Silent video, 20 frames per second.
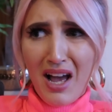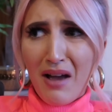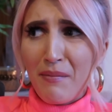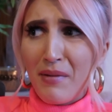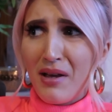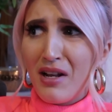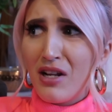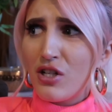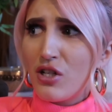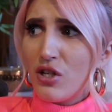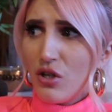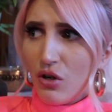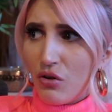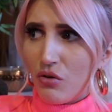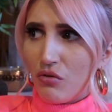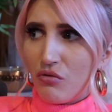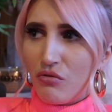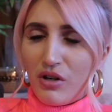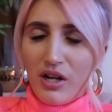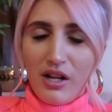I mean, it's
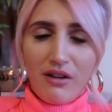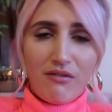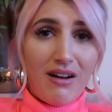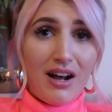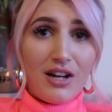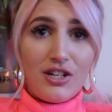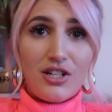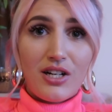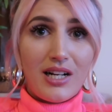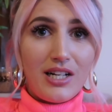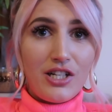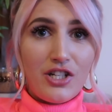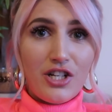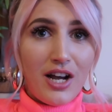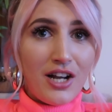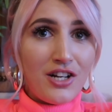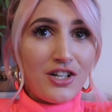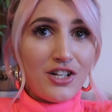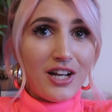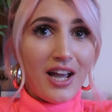not really radically
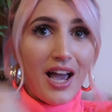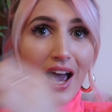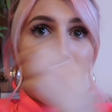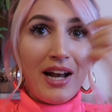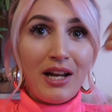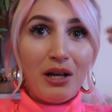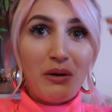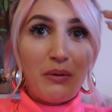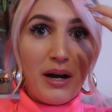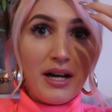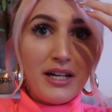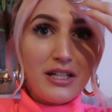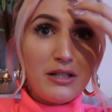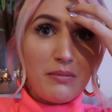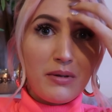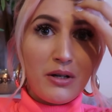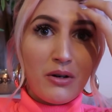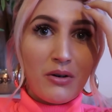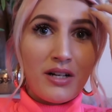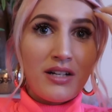changing it anyway, to
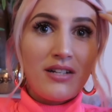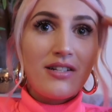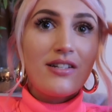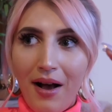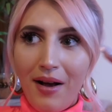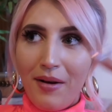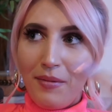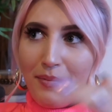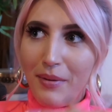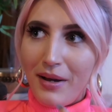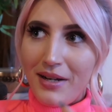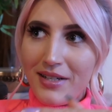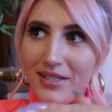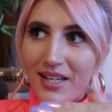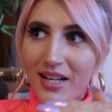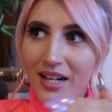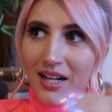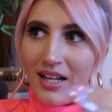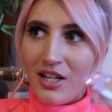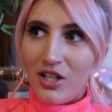be honest. I'm
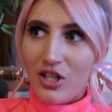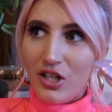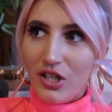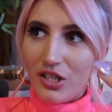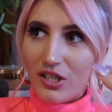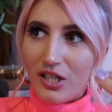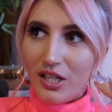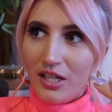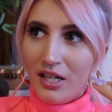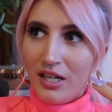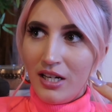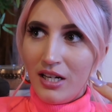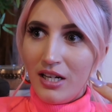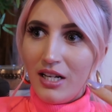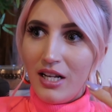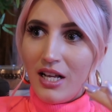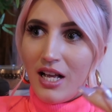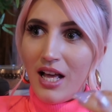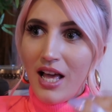basically just gonna